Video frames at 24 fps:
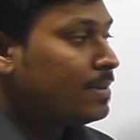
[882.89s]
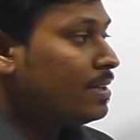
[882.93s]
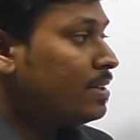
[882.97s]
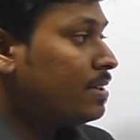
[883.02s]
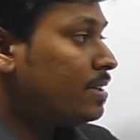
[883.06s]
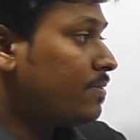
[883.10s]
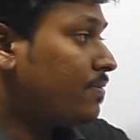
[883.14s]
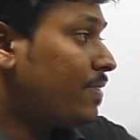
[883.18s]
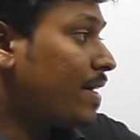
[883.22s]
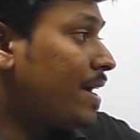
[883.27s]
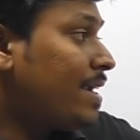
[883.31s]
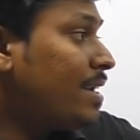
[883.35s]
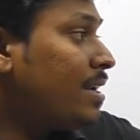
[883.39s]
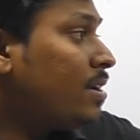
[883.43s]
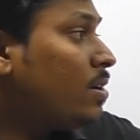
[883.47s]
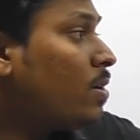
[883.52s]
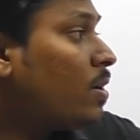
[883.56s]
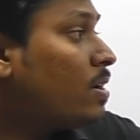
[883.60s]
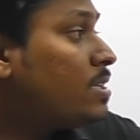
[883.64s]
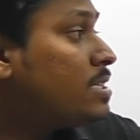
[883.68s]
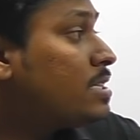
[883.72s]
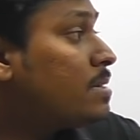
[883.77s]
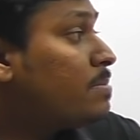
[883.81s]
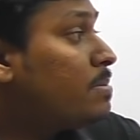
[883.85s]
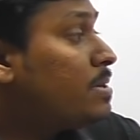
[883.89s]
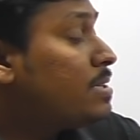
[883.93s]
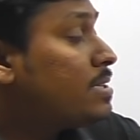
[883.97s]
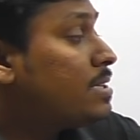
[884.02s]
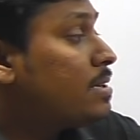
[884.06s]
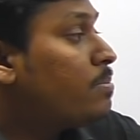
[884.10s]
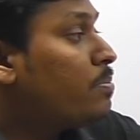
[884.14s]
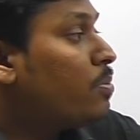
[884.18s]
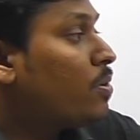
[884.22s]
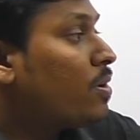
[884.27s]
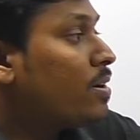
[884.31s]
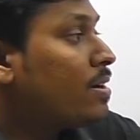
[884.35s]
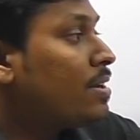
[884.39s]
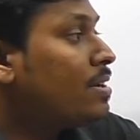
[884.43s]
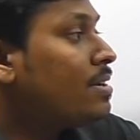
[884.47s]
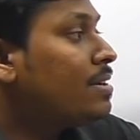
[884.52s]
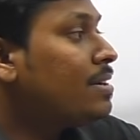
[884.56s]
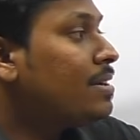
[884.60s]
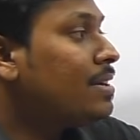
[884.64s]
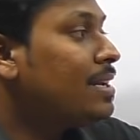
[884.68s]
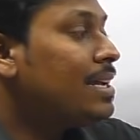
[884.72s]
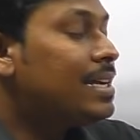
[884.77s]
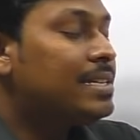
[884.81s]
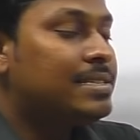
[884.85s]
The final concept is important.
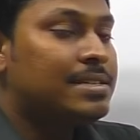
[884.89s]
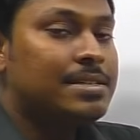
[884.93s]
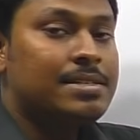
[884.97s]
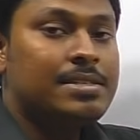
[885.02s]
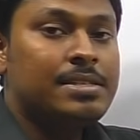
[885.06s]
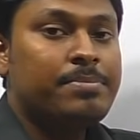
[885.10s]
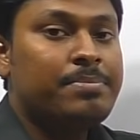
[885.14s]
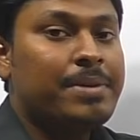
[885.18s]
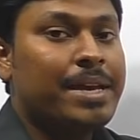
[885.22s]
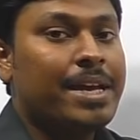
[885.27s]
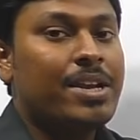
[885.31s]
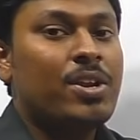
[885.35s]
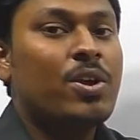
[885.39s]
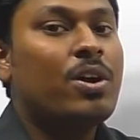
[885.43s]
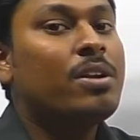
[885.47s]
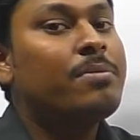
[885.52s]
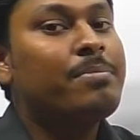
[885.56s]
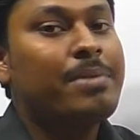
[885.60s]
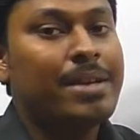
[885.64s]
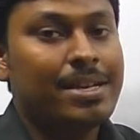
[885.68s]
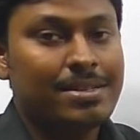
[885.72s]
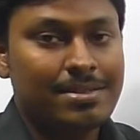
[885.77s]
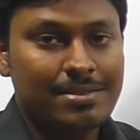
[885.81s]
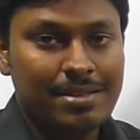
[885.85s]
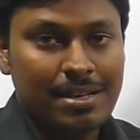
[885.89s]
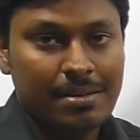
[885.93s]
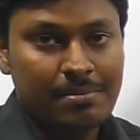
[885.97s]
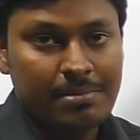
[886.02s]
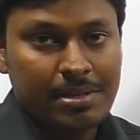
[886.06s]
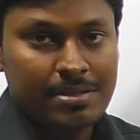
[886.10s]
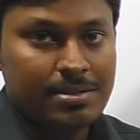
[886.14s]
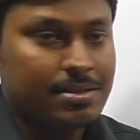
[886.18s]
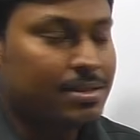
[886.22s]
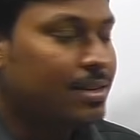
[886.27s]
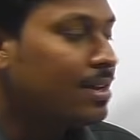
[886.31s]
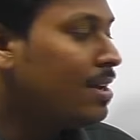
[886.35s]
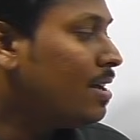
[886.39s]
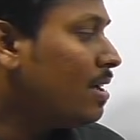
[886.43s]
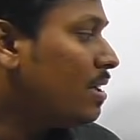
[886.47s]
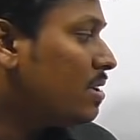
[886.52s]
Relationship cannot be established.